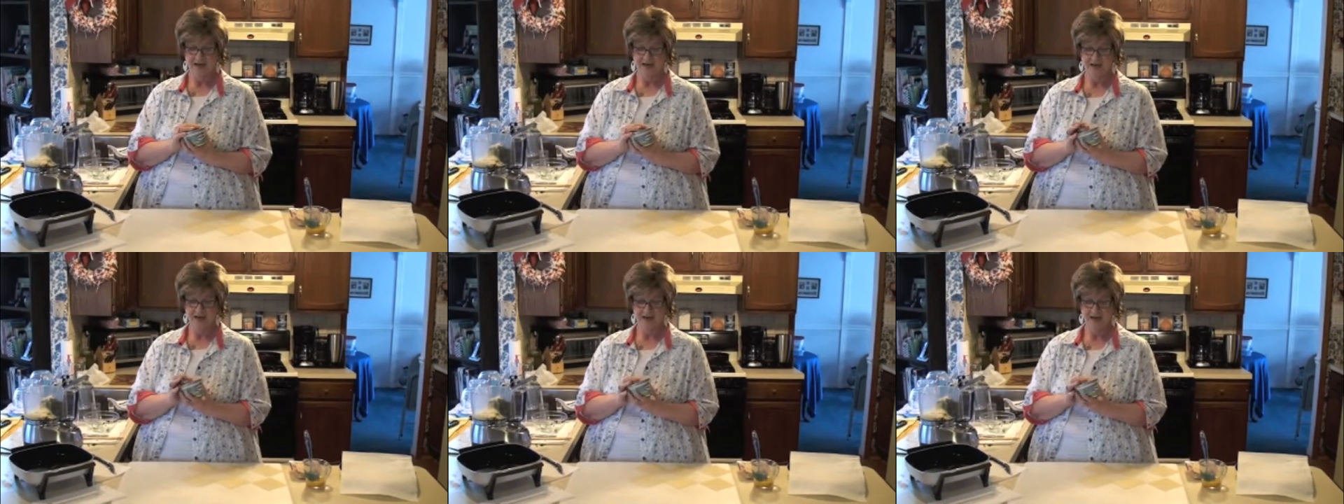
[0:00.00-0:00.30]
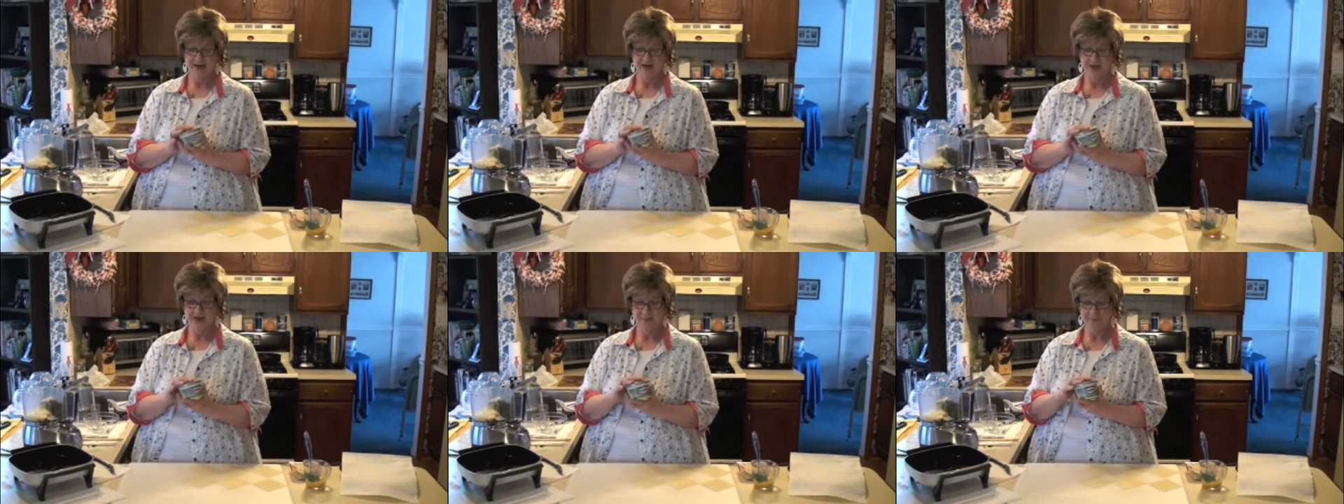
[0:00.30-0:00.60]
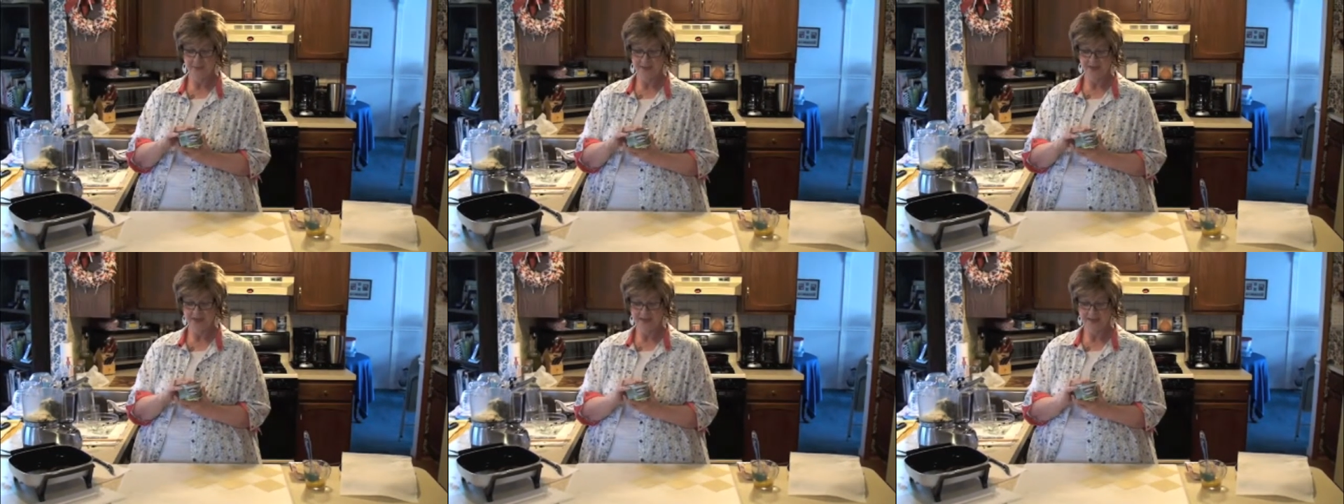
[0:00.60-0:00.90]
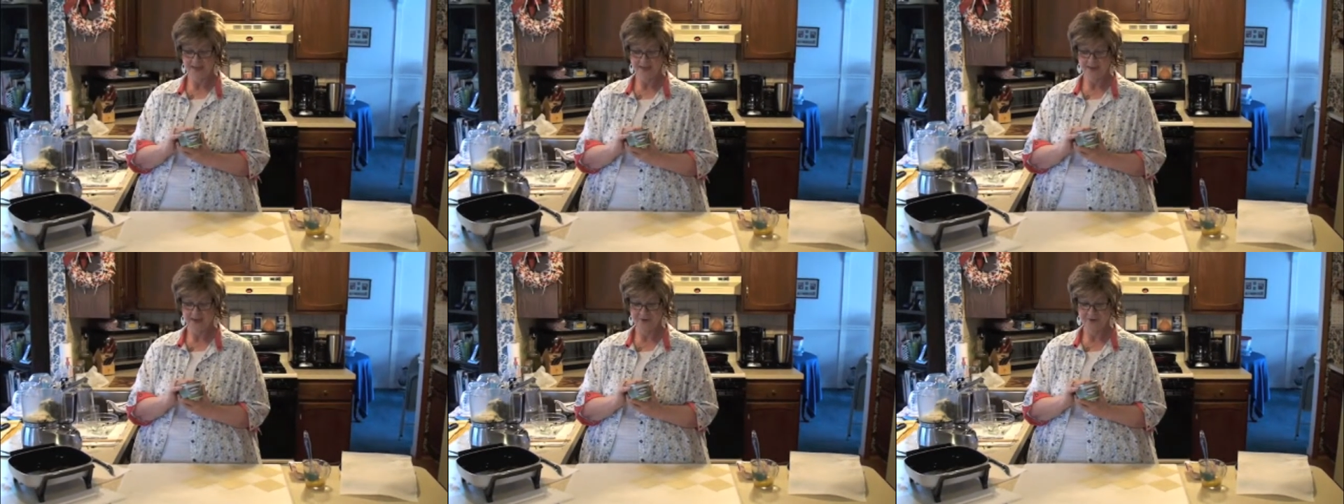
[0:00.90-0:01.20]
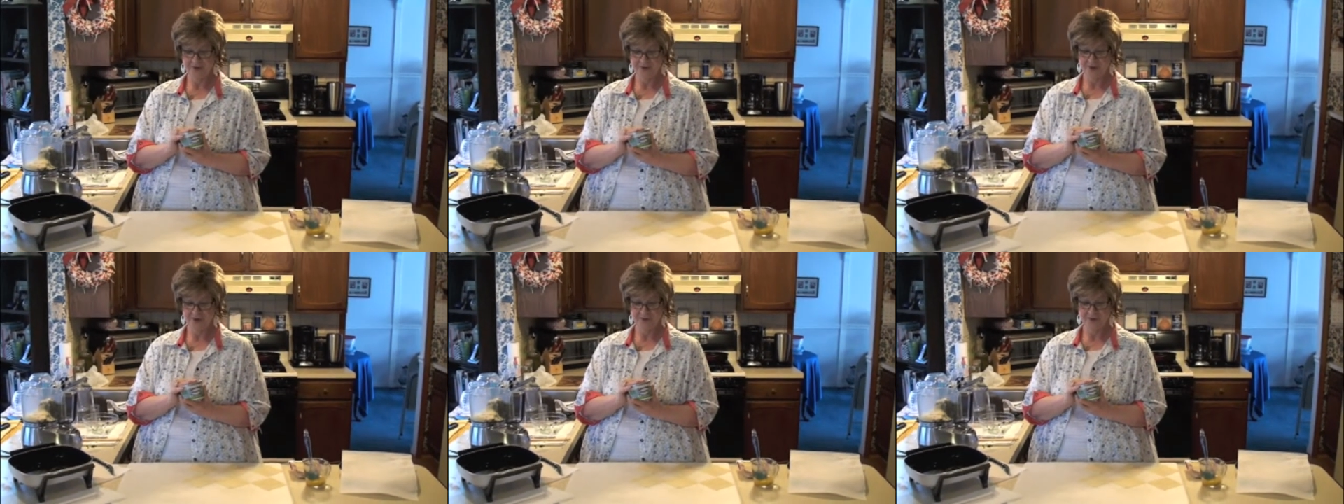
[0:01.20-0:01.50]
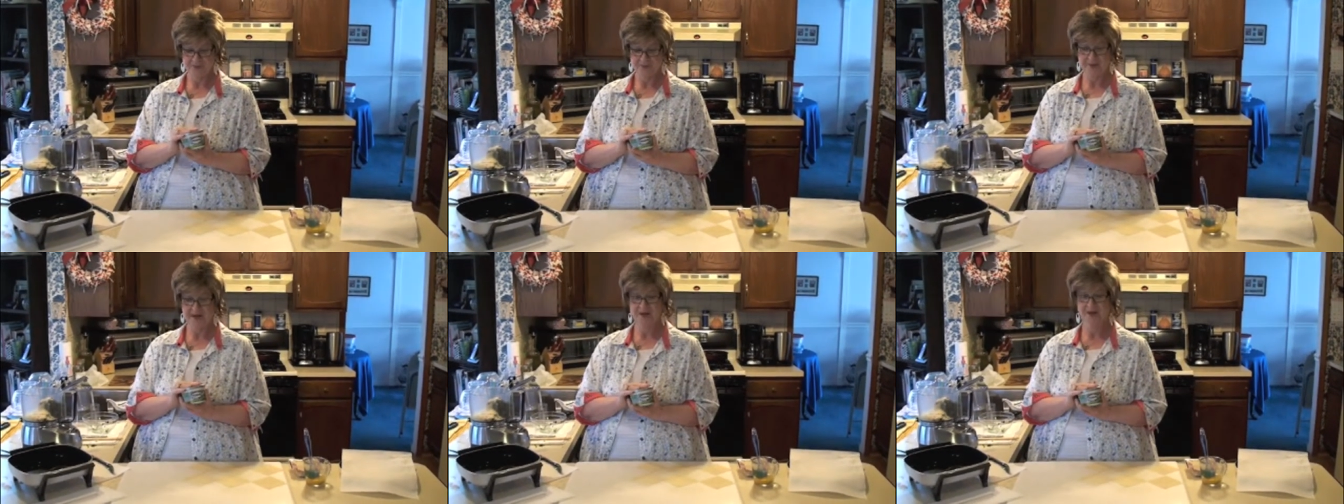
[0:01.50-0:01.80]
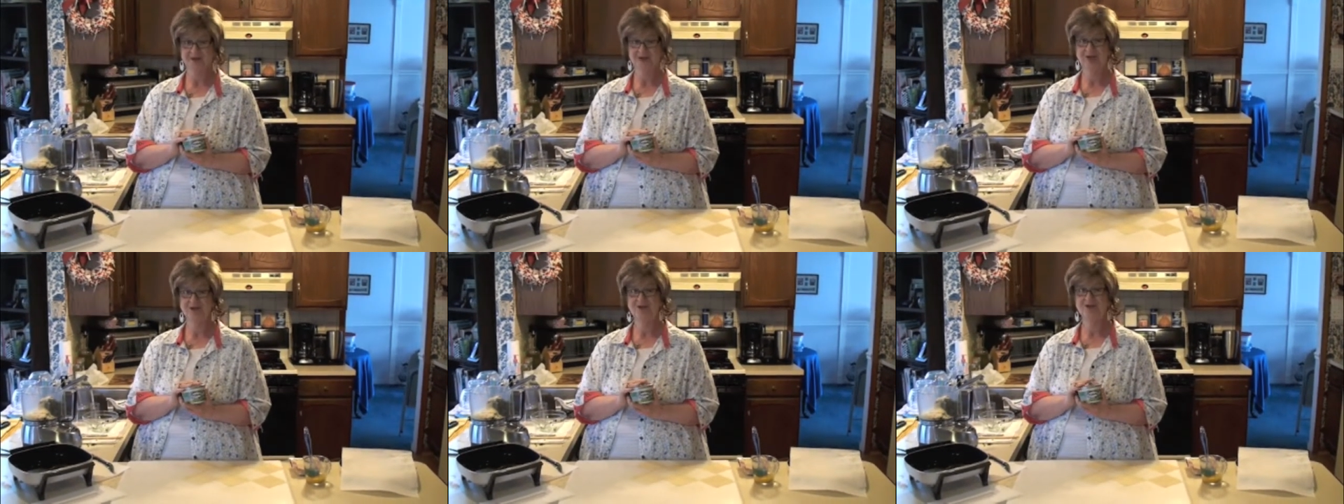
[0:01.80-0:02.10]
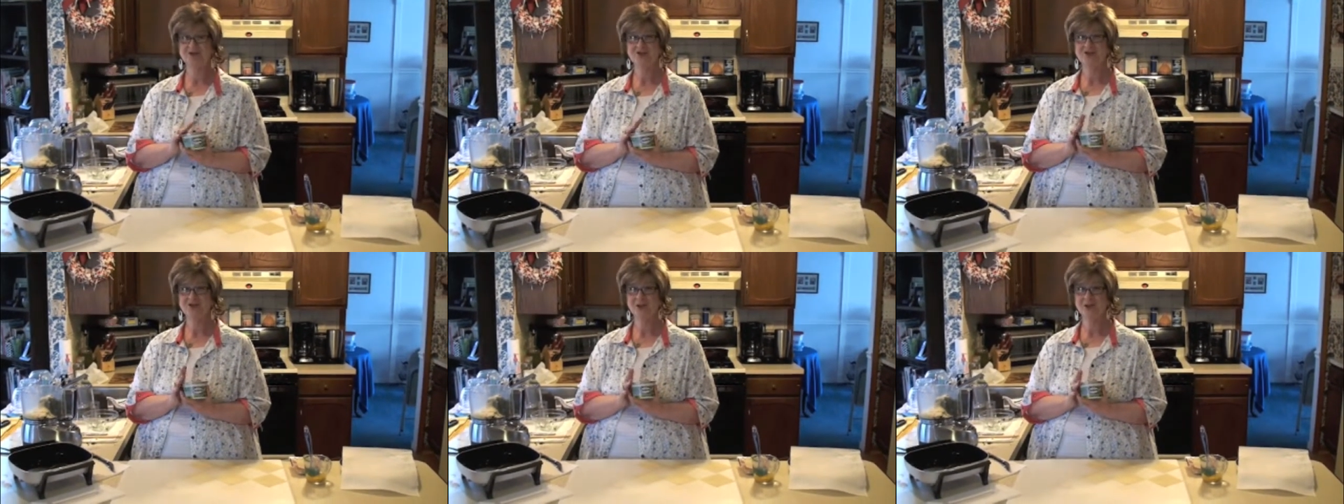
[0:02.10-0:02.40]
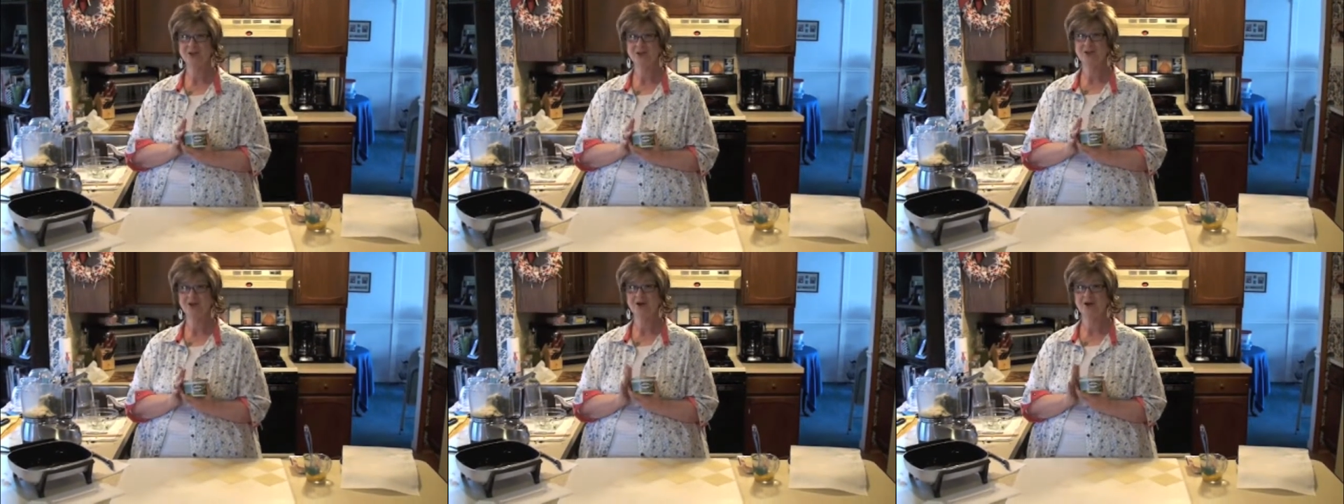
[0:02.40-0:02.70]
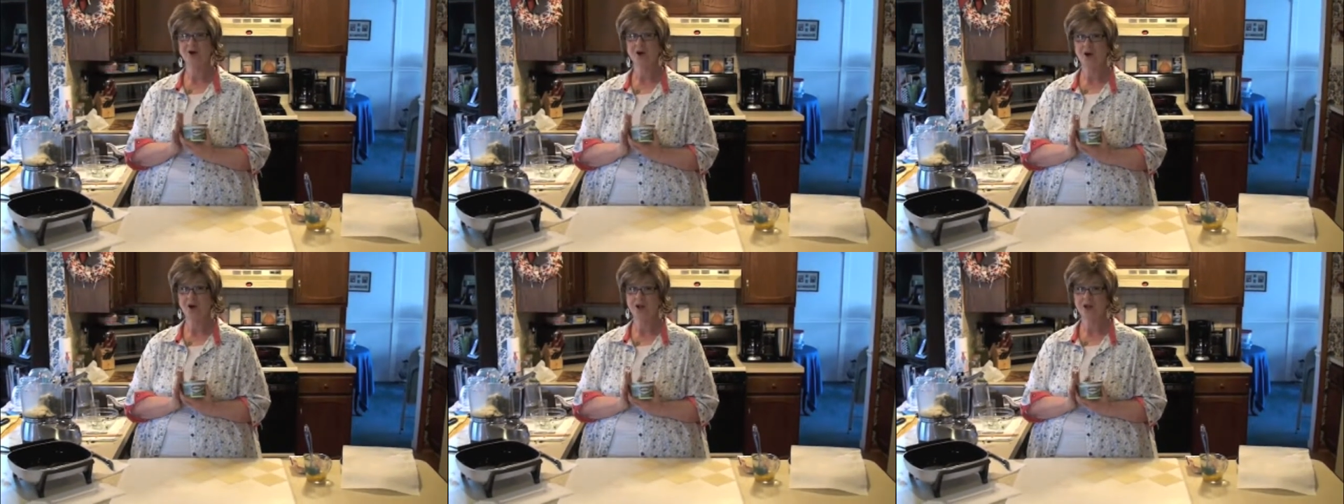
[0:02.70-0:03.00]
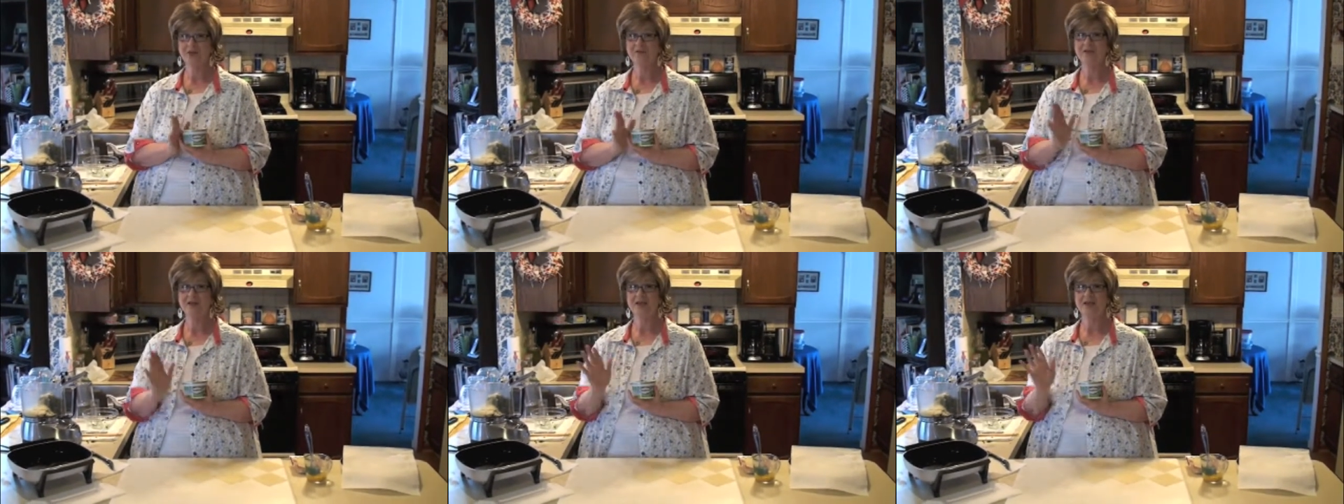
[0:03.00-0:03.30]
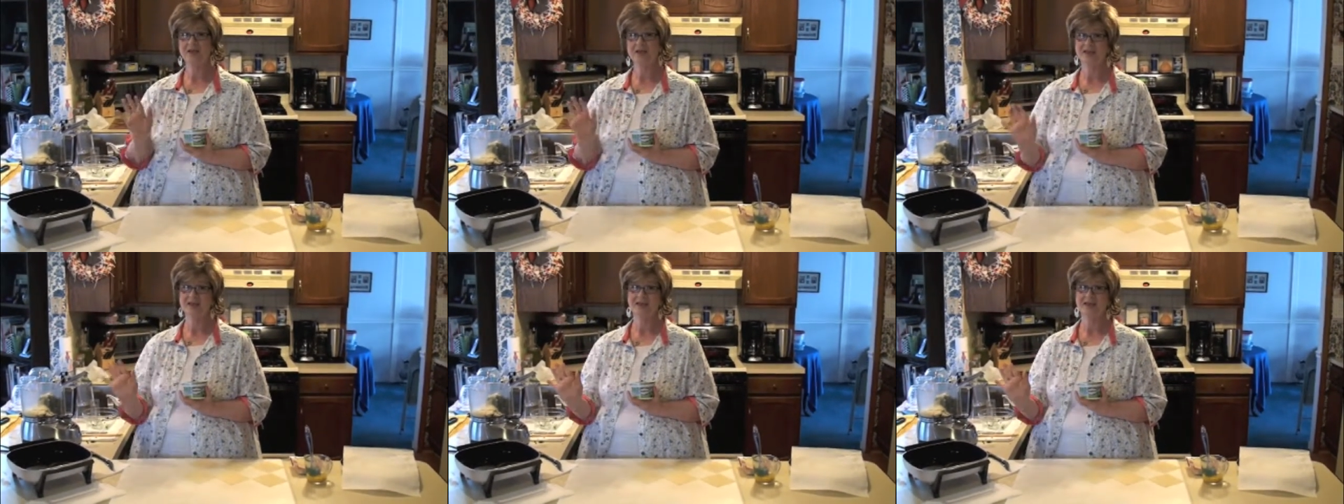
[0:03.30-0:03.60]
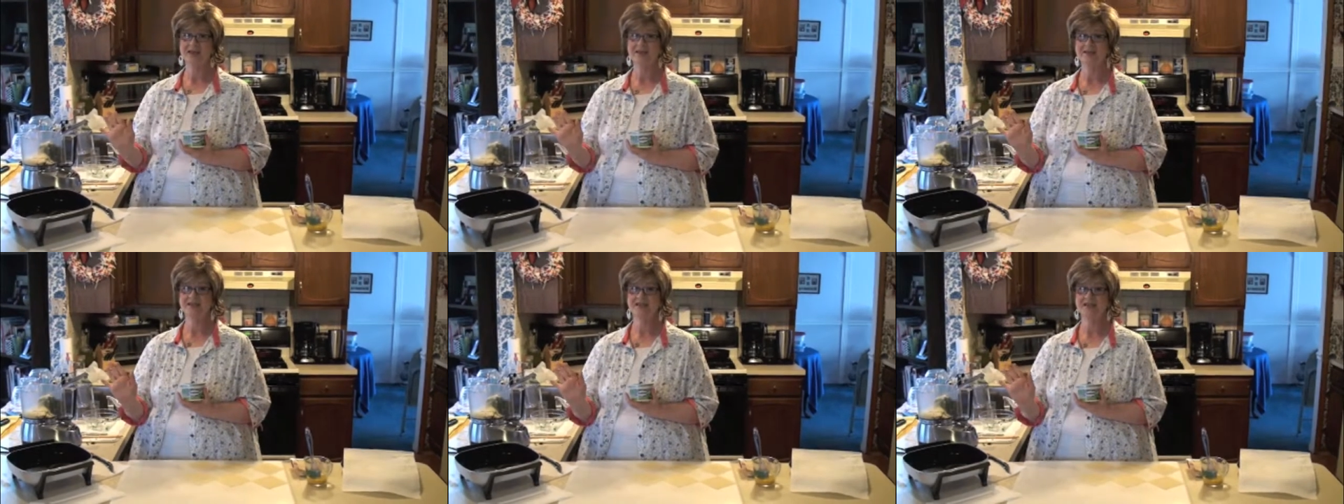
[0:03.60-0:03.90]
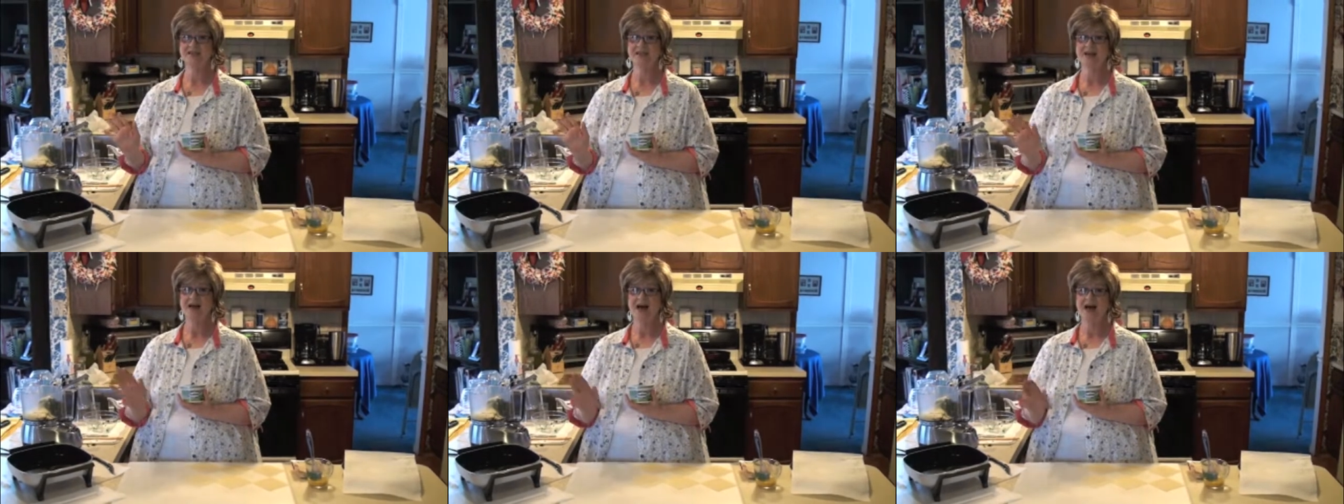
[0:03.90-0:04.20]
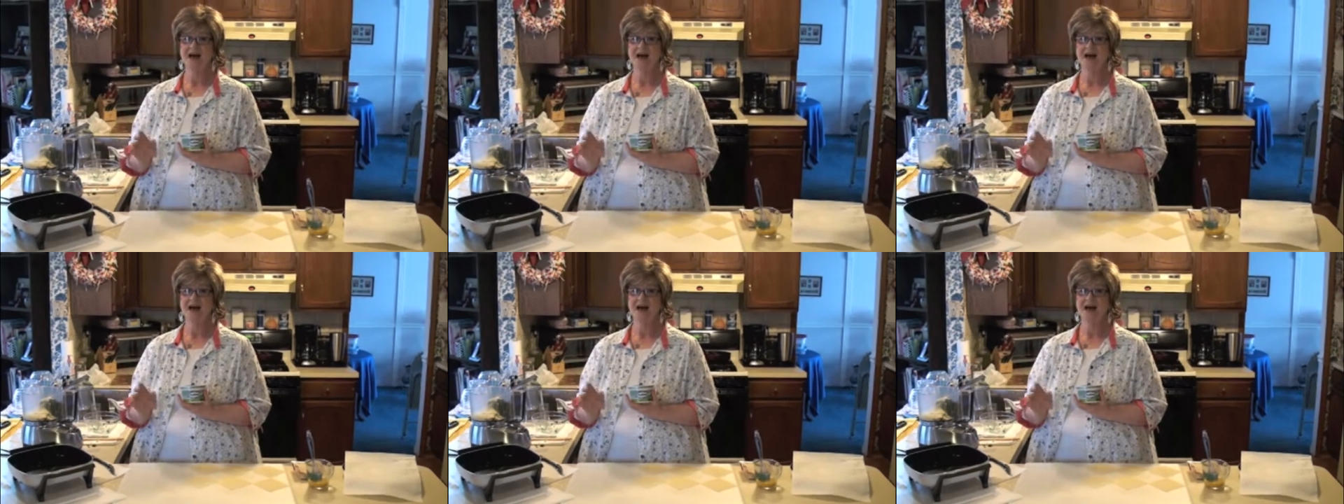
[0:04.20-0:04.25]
Now I got a big container here, but I'm not going to use totally all of it in this.